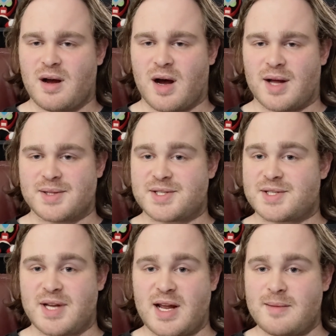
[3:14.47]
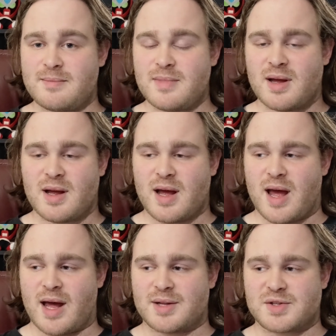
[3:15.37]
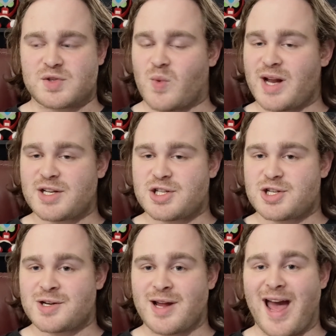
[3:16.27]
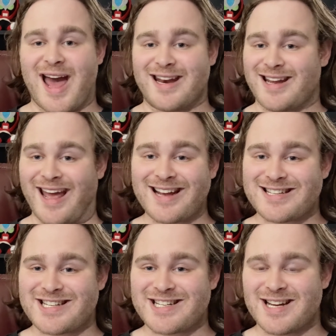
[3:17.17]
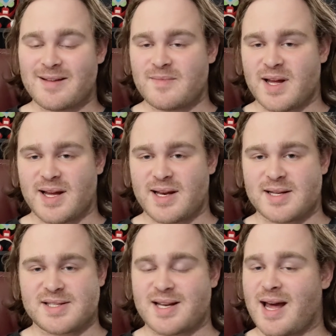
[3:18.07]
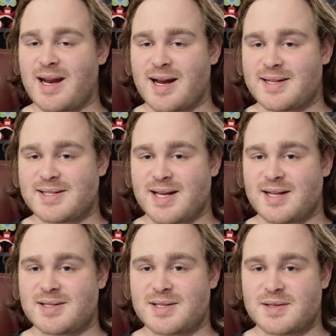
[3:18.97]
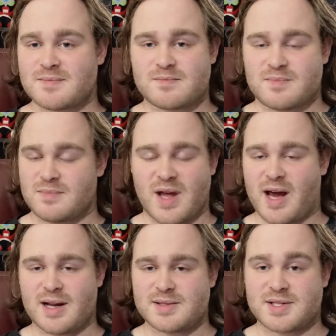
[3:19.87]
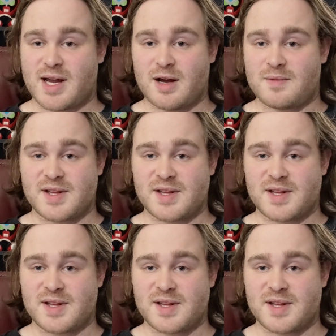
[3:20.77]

On Steam and Switch and itch, it is 99 cents, not on sale.